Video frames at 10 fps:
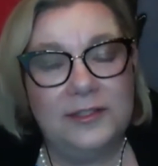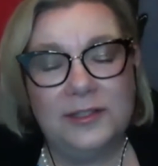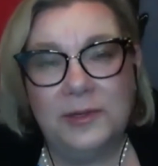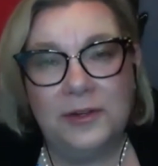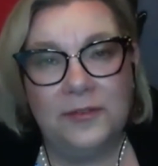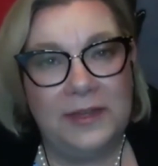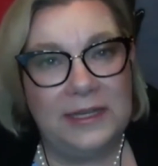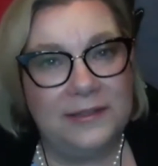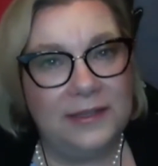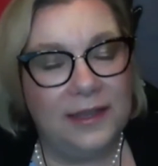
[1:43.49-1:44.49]

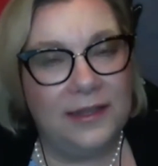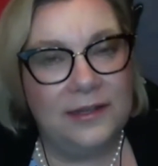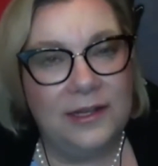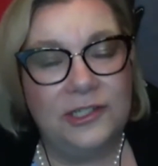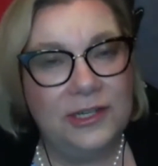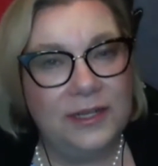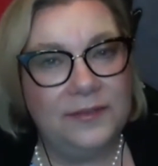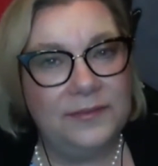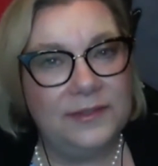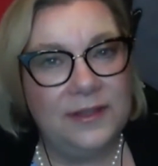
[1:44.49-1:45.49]
customer-facing
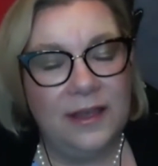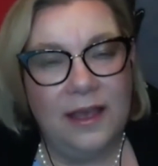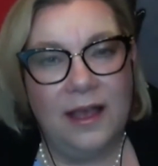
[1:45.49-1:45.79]
initiatives